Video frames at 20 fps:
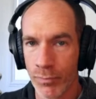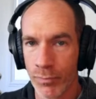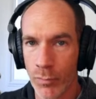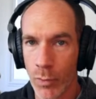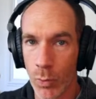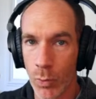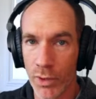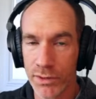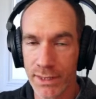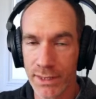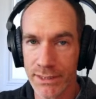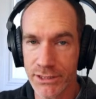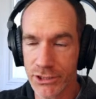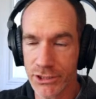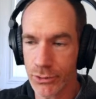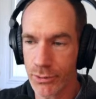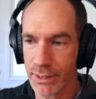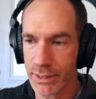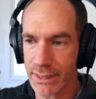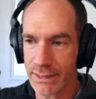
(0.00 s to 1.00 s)
but what that's
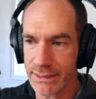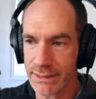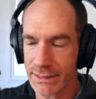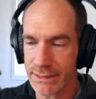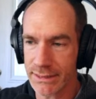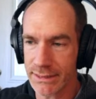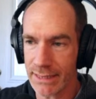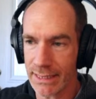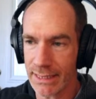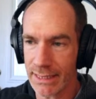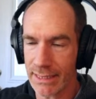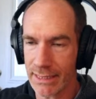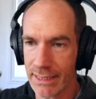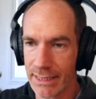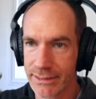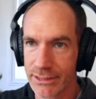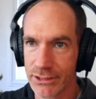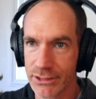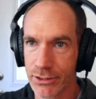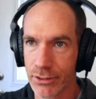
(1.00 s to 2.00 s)
doing is
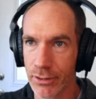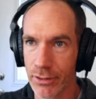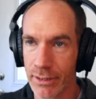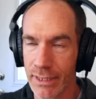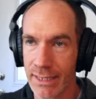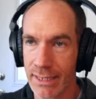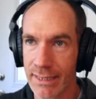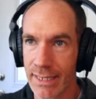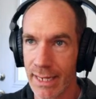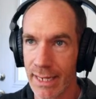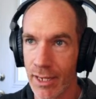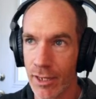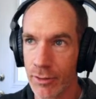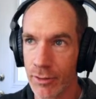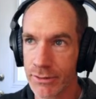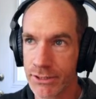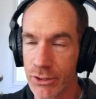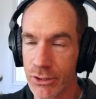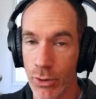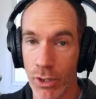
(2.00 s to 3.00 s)
it's turning
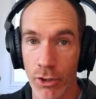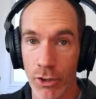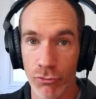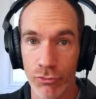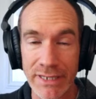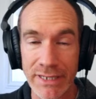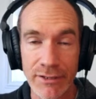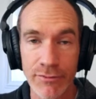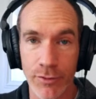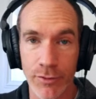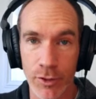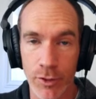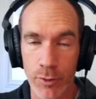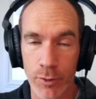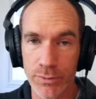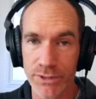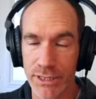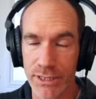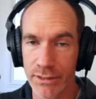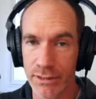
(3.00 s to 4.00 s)
down, so our
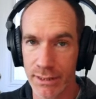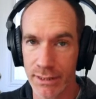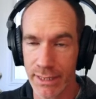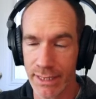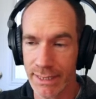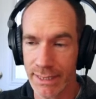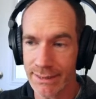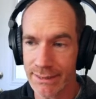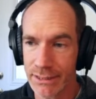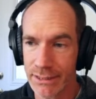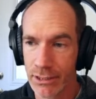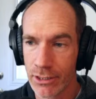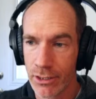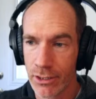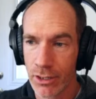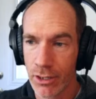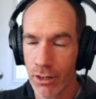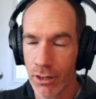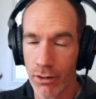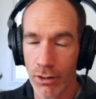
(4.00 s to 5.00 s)
reverbs and delays
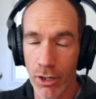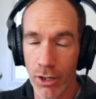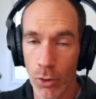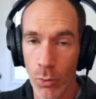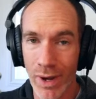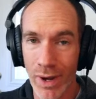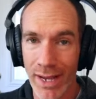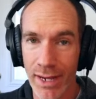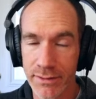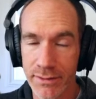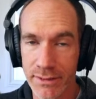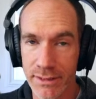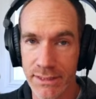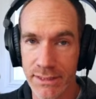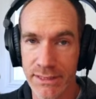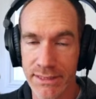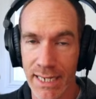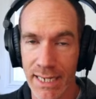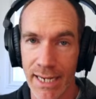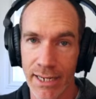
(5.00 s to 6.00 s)
are all way out to the
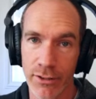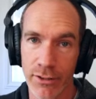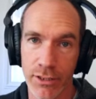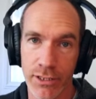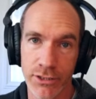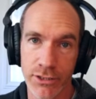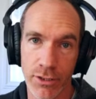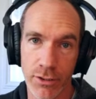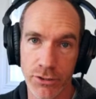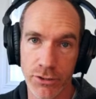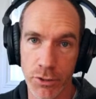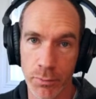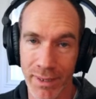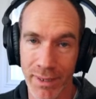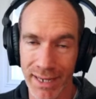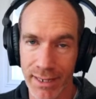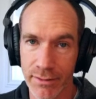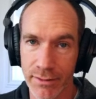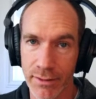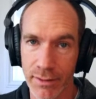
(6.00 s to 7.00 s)
side, our guitars are
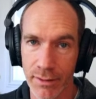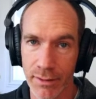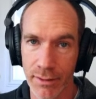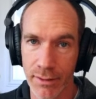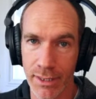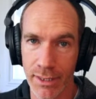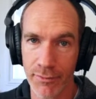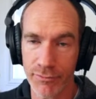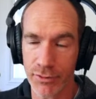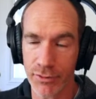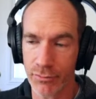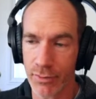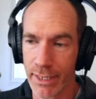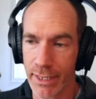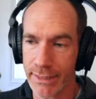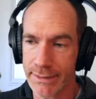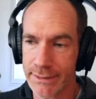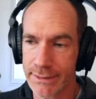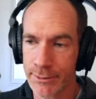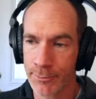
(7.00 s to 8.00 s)
panned to left and
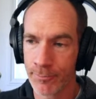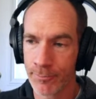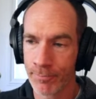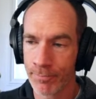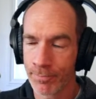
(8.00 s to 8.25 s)
rights.